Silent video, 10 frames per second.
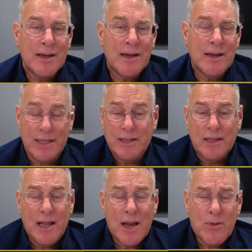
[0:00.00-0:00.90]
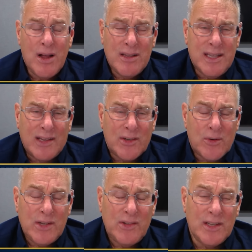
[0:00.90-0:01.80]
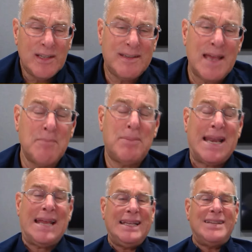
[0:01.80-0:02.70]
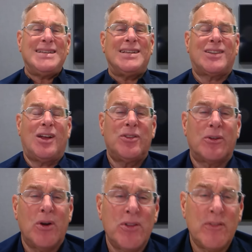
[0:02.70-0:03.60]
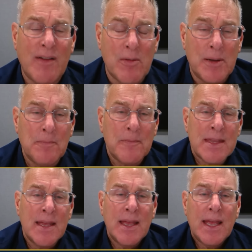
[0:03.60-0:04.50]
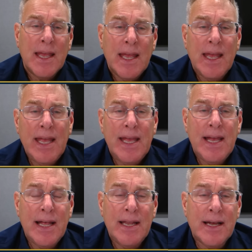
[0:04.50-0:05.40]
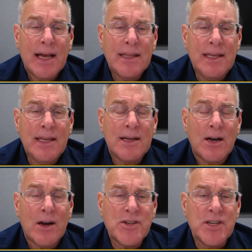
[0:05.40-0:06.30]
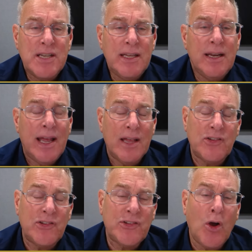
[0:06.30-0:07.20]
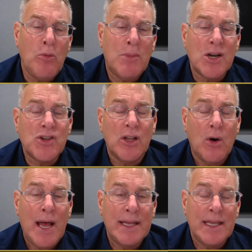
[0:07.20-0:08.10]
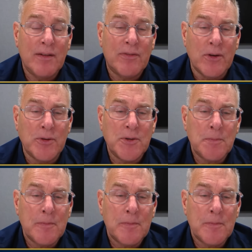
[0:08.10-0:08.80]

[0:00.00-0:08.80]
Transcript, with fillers: Uh, he did a lot of wrong things, increasing the debt, but at least he slowed the growth of government. And I think Argentina has so much low hanging fruit